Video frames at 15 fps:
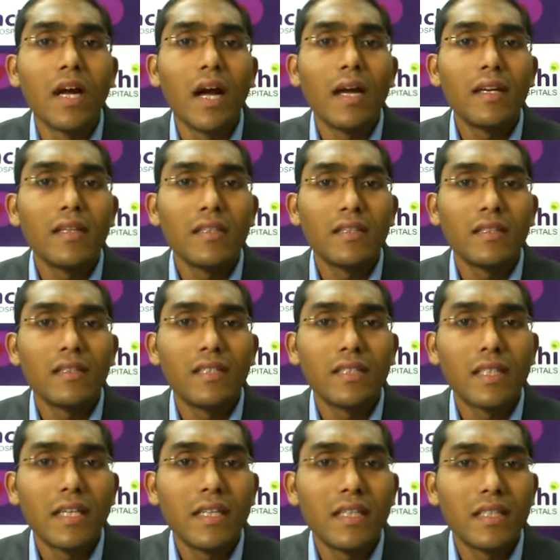And these
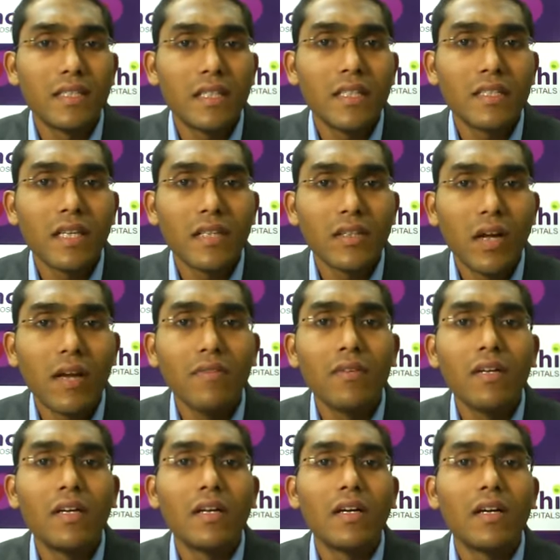kidney diseases can have
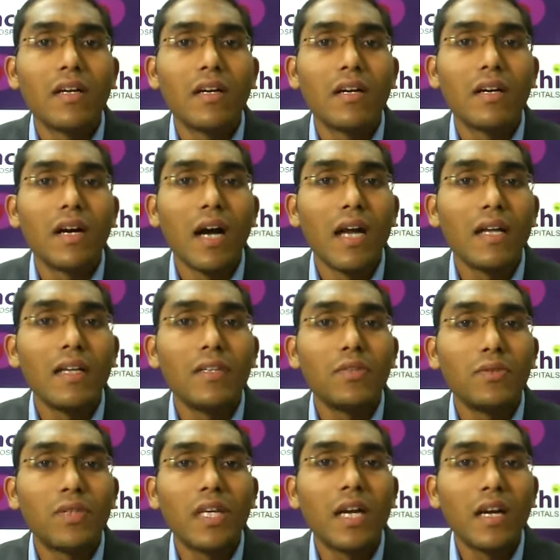high
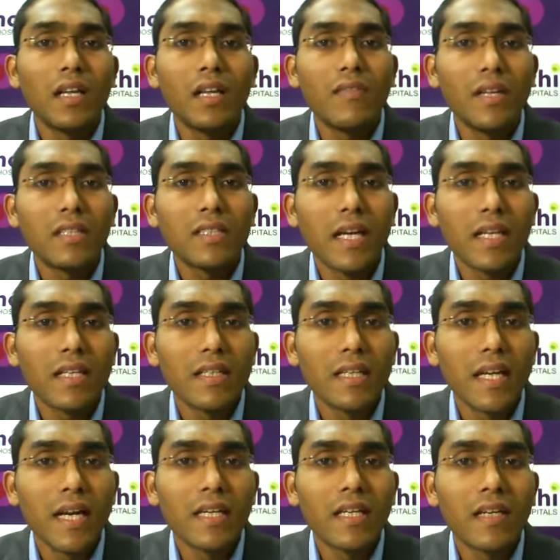urea levels and
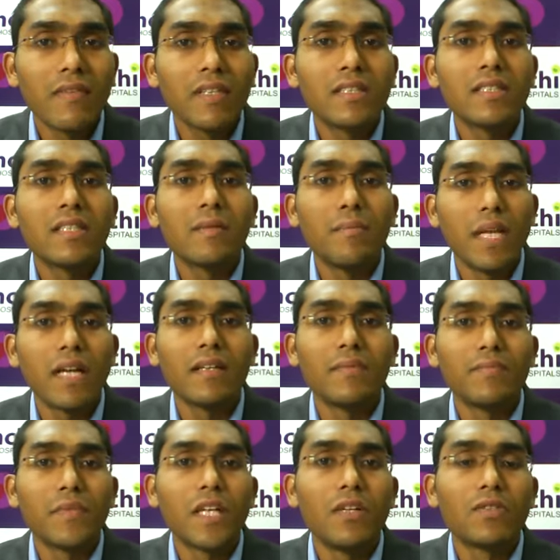creatinine levels in the blood.
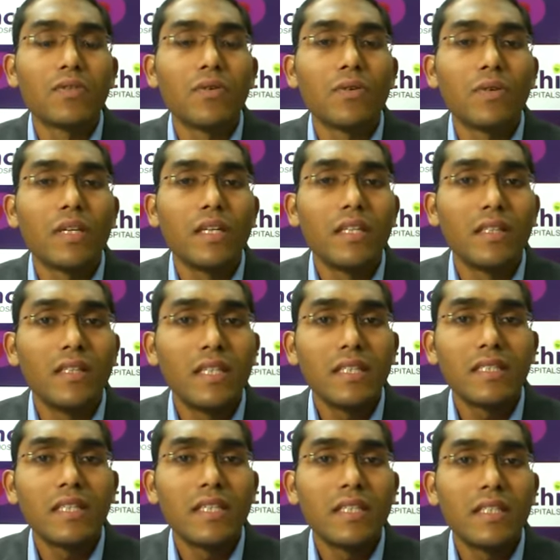So
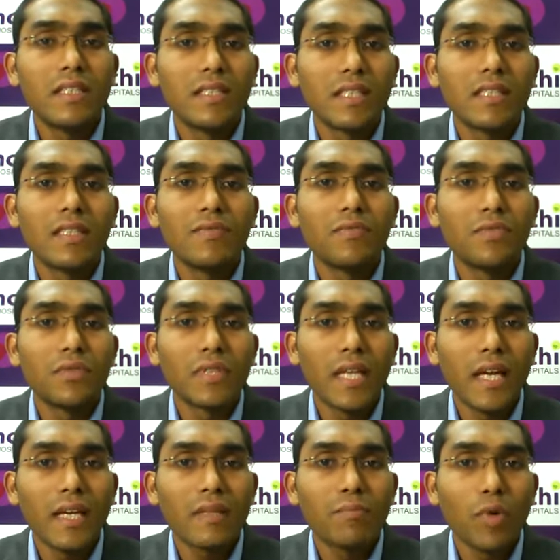these kidney diseases, if you
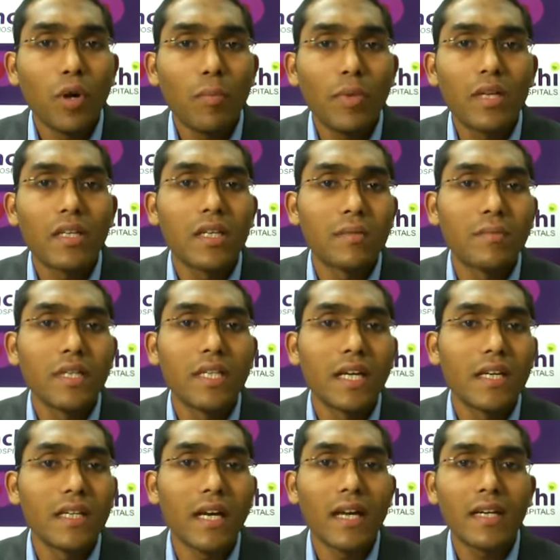take proper treatment
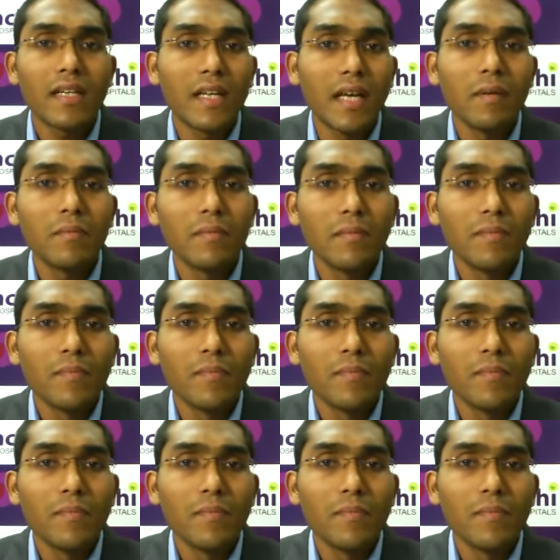at correct time,